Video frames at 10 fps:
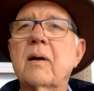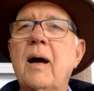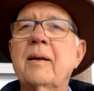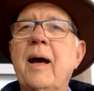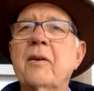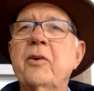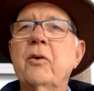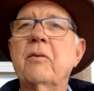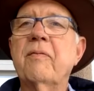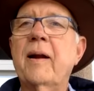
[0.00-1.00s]
contact
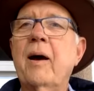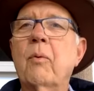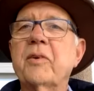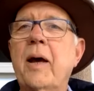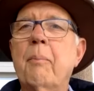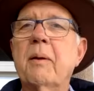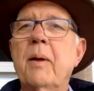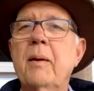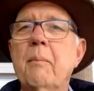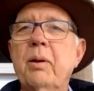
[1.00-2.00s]
you and find out what's happening,
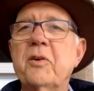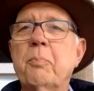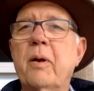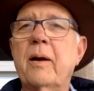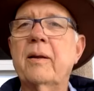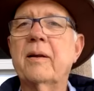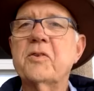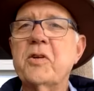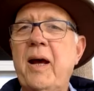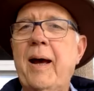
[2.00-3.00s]
please put it in the
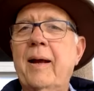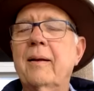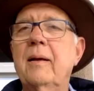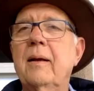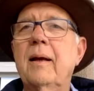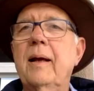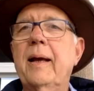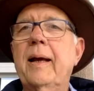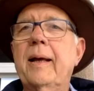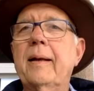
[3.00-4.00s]
chat.
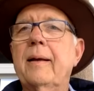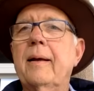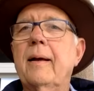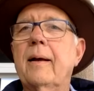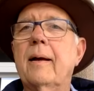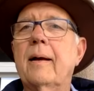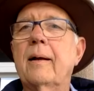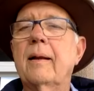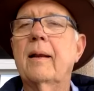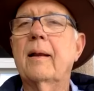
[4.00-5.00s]
And
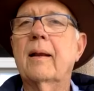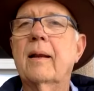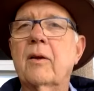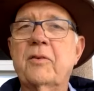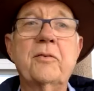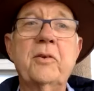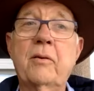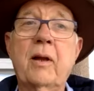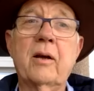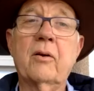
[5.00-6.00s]
because that
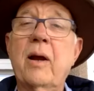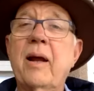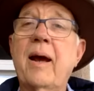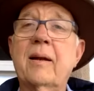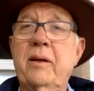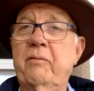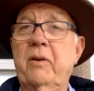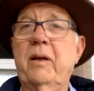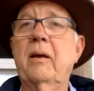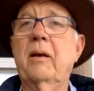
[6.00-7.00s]
sounds like a great
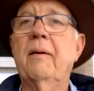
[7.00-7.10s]
activity.